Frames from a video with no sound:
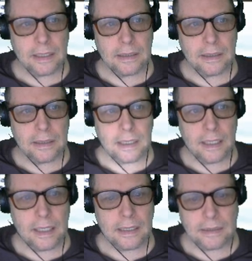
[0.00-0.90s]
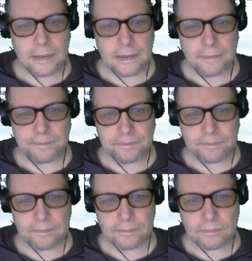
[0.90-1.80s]
a look at the
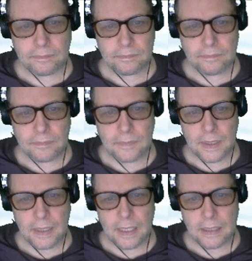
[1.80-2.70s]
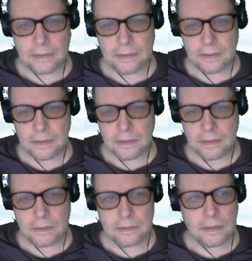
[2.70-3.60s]

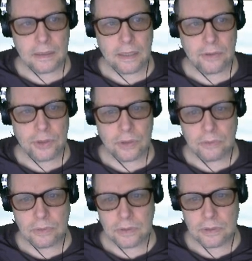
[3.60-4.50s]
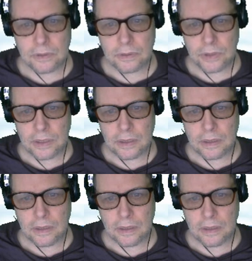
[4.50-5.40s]
Dow Jones.
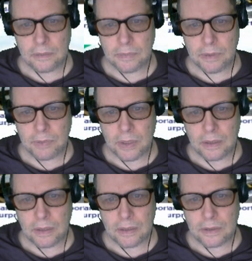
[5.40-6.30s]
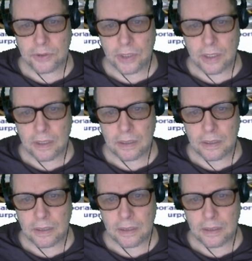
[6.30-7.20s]
I'm not on the chart here.